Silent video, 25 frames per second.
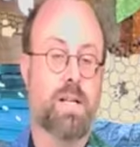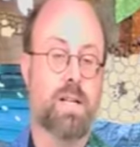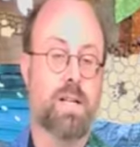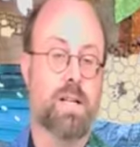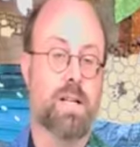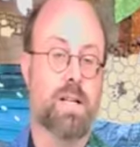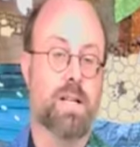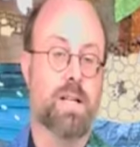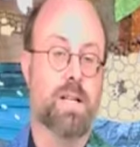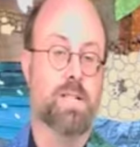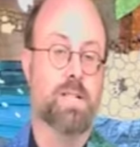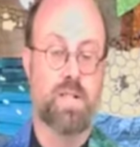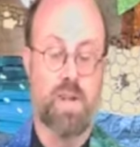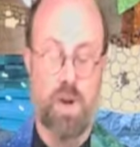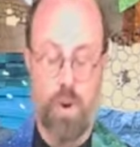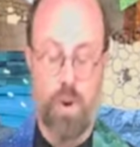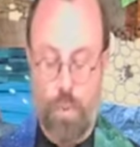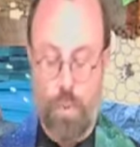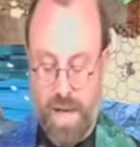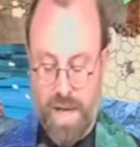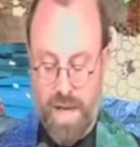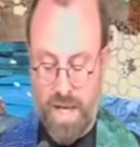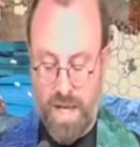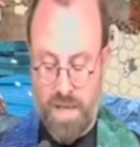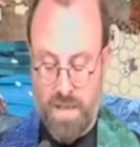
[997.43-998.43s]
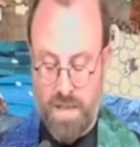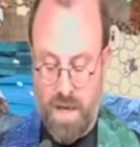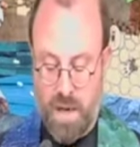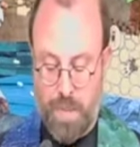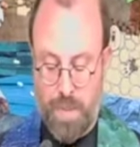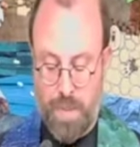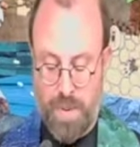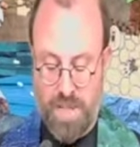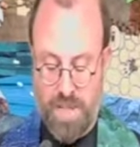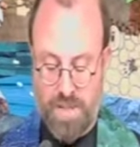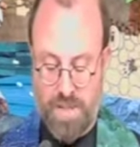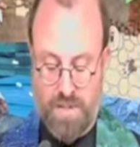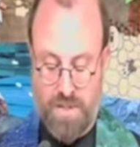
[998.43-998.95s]
And so we end up
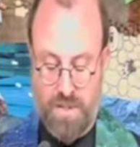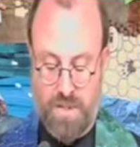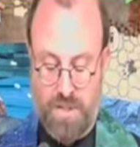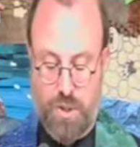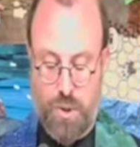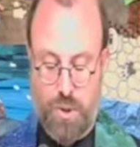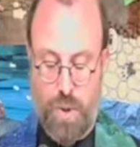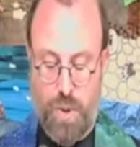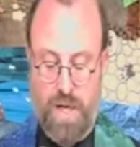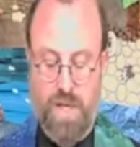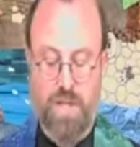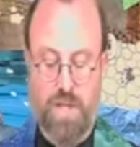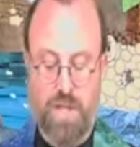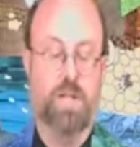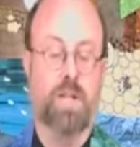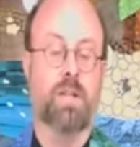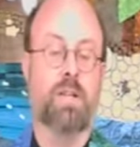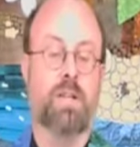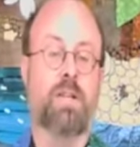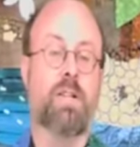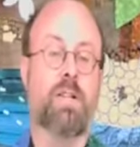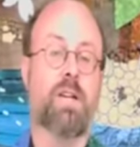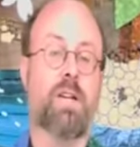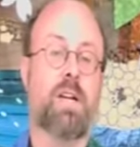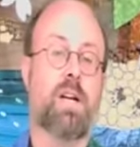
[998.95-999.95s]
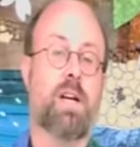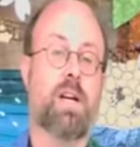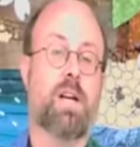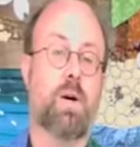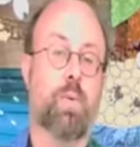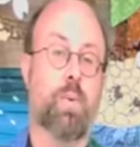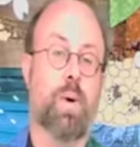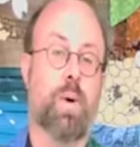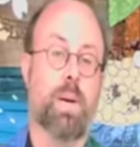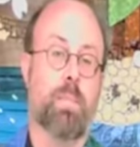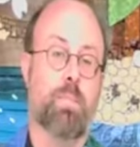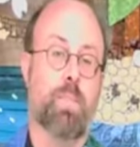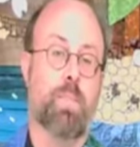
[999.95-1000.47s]
in a situation
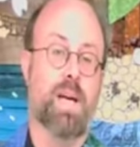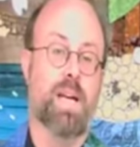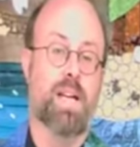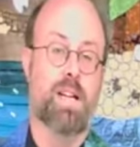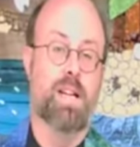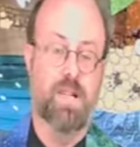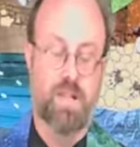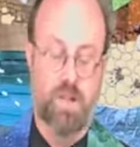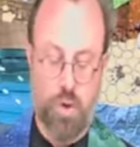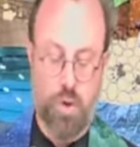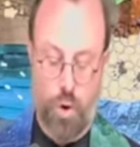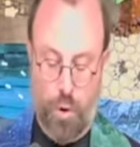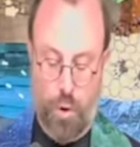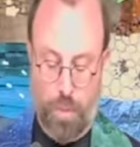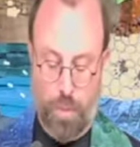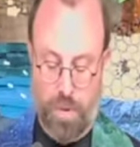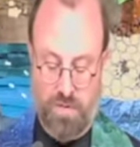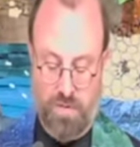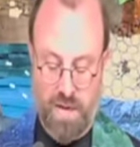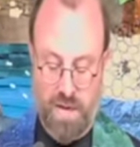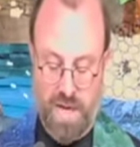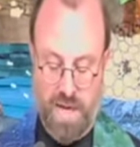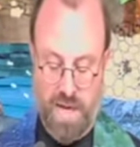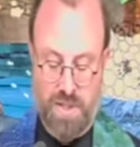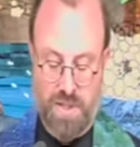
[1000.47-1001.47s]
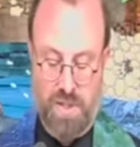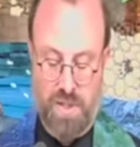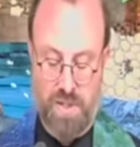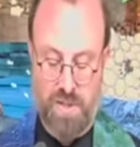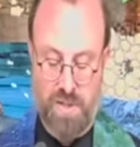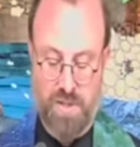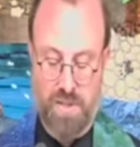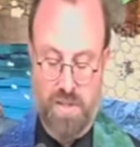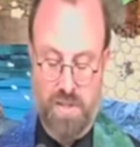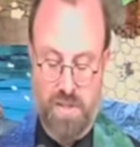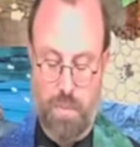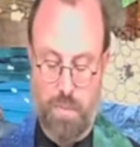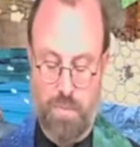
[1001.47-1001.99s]
where big
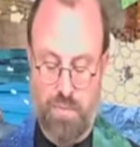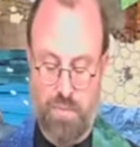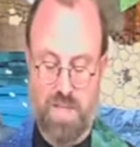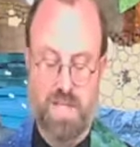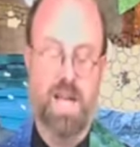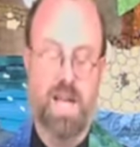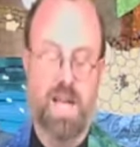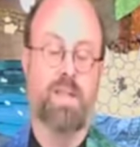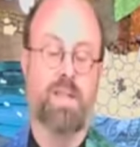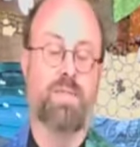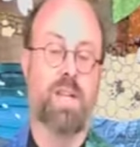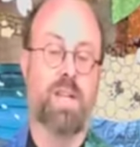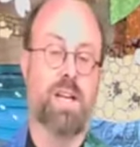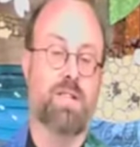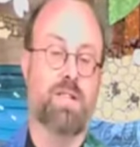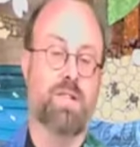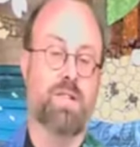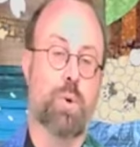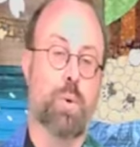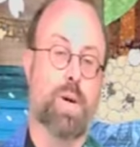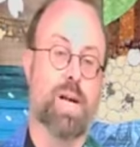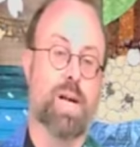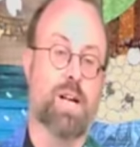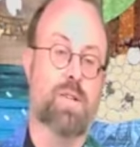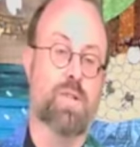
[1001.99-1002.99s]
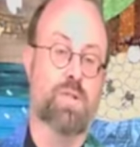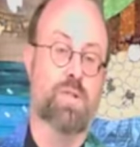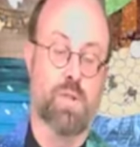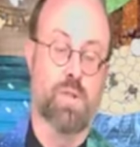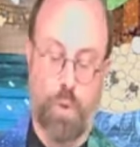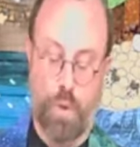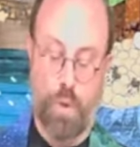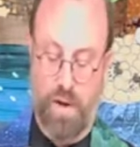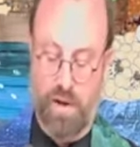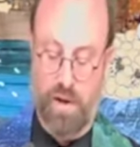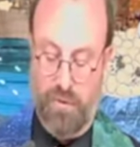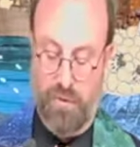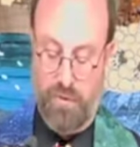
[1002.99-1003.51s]
corporations can pretend they're doing us
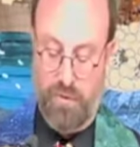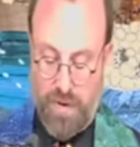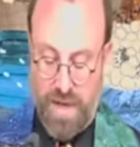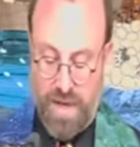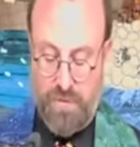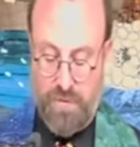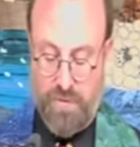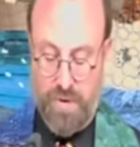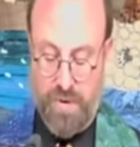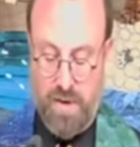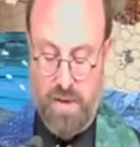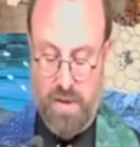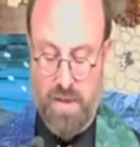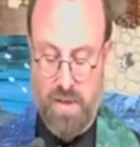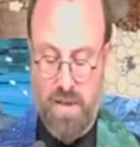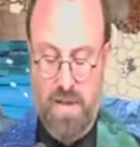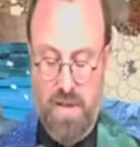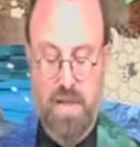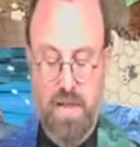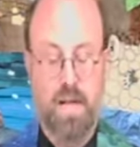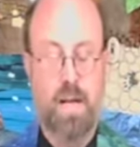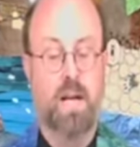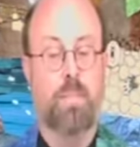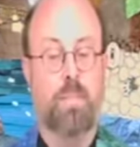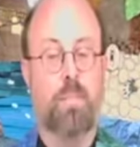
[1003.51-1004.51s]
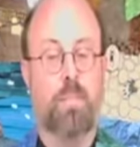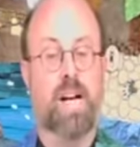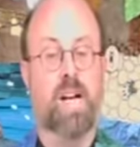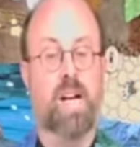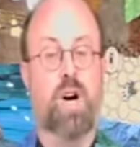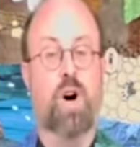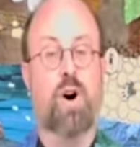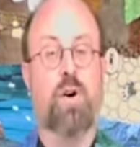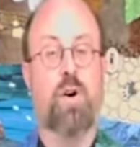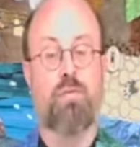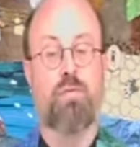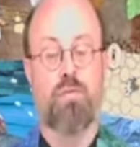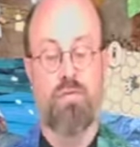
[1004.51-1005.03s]
all a favor by
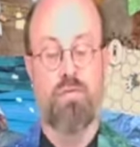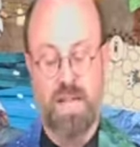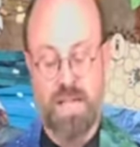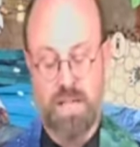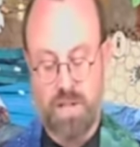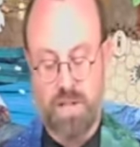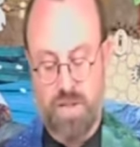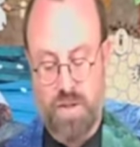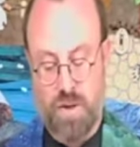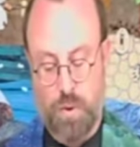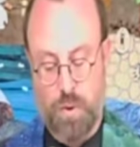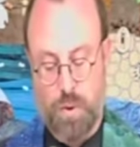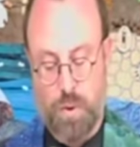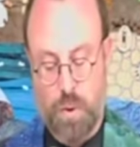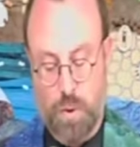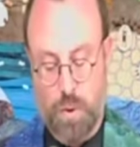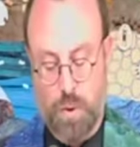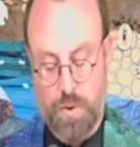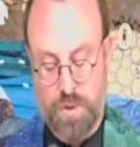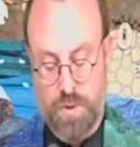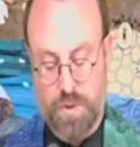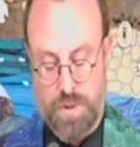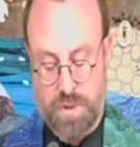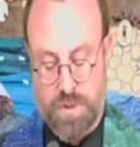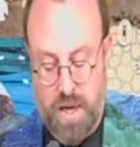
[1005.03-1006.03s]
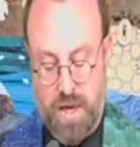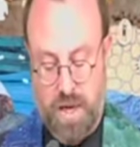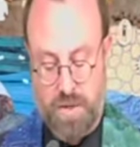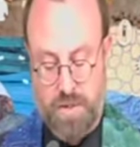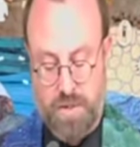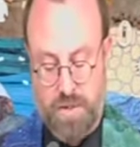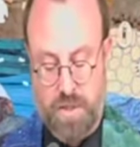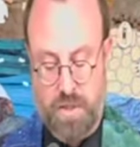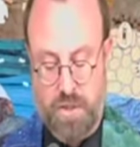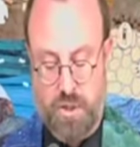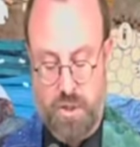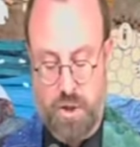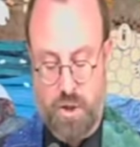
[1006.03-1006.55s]
offering so-called
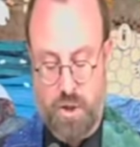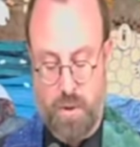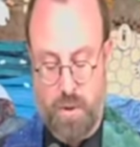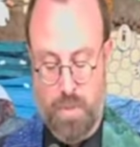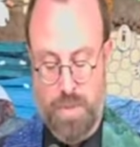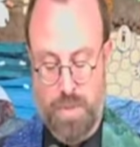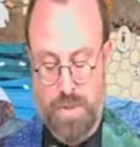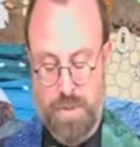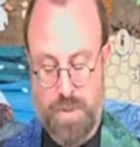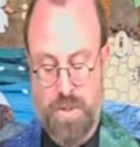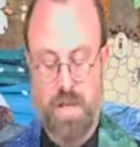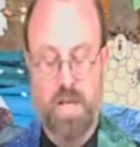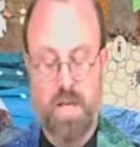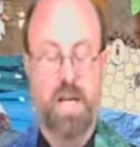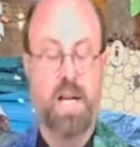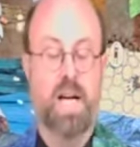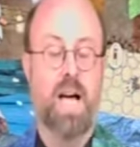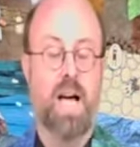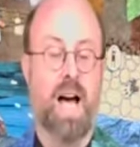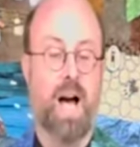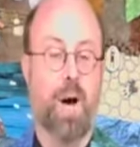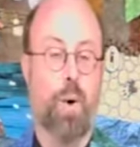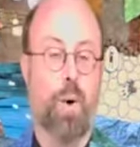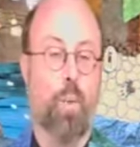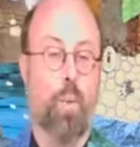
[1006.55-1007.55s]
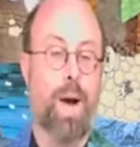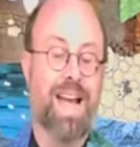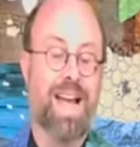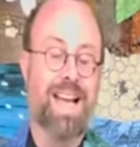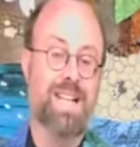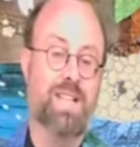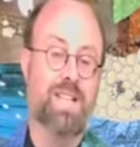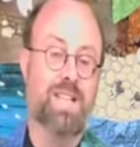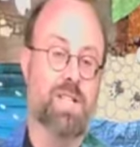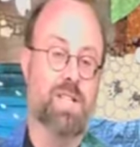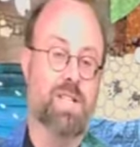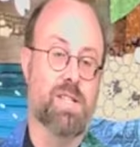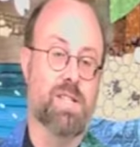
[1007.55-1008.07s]
starter jobs at
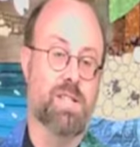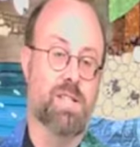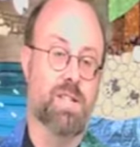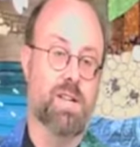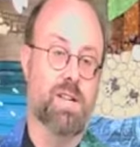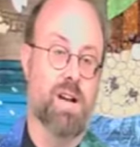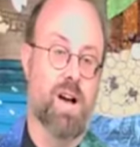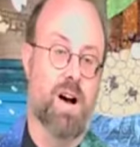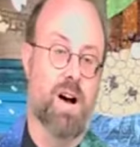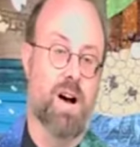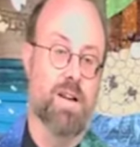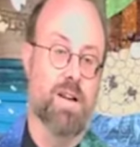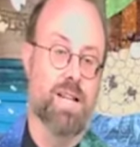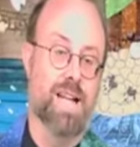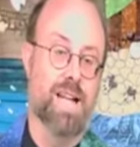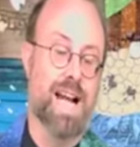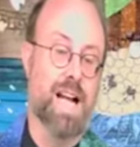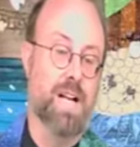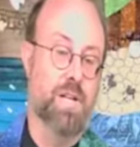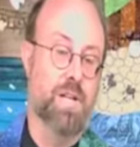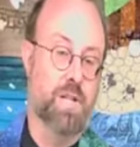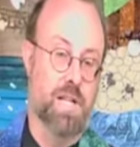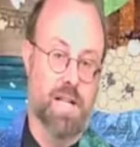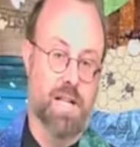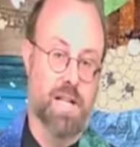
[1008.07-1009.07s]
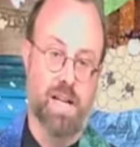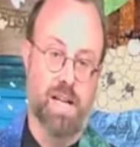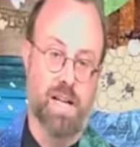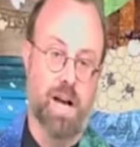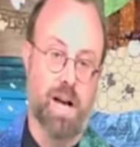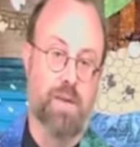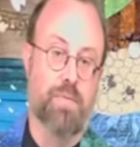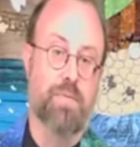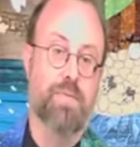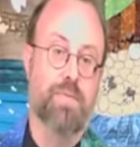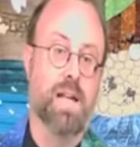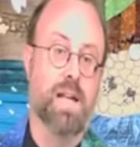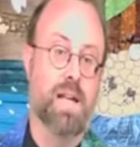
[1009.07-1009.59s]
wages that aren't actually
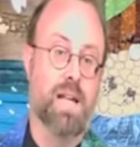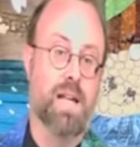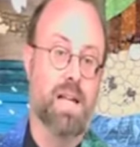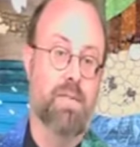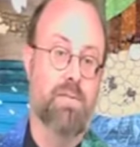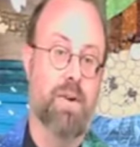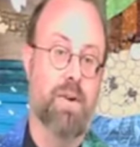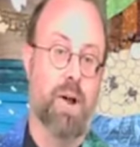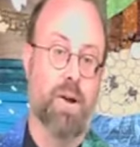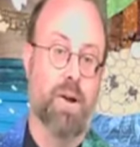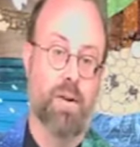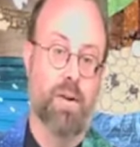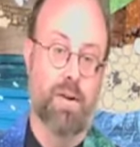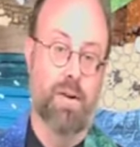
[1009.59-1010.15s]
enough to live on.